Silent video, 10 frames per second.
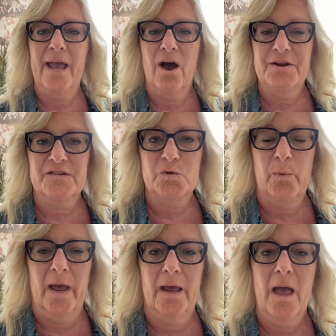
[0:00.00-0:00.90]
on a
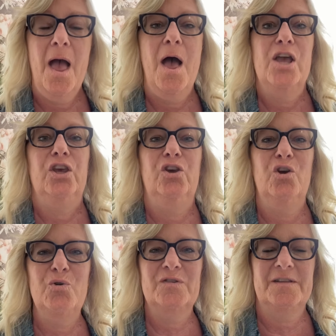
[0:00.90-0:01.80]
swing.
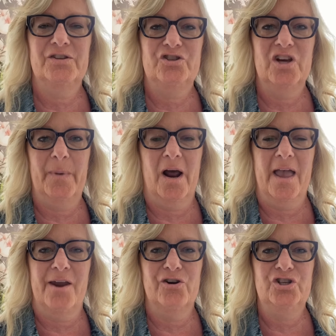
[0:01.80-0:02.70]
Use this Gemini
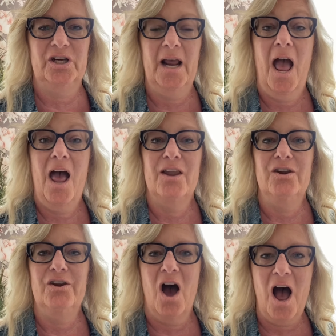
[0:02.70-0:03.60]
energy
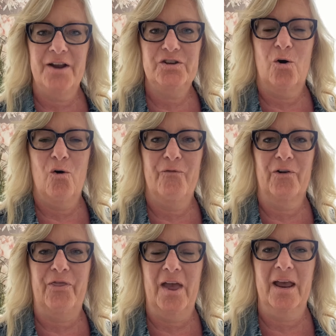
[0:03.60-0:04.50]
not to
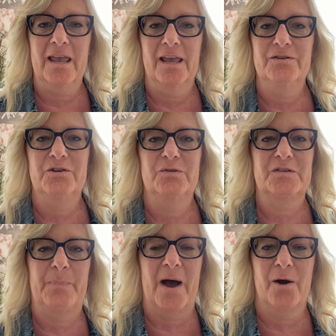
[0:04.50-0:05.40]
overthink into
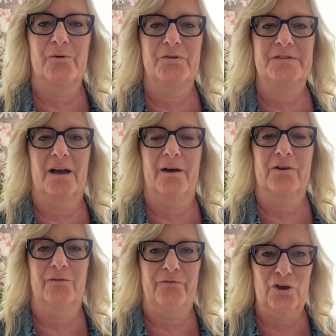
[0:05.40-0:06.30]
spirals of
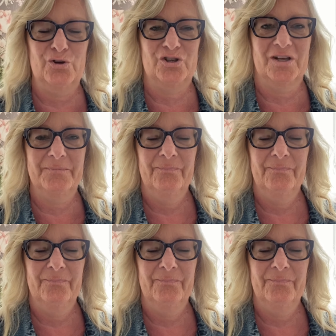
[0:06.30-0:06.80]
confusion.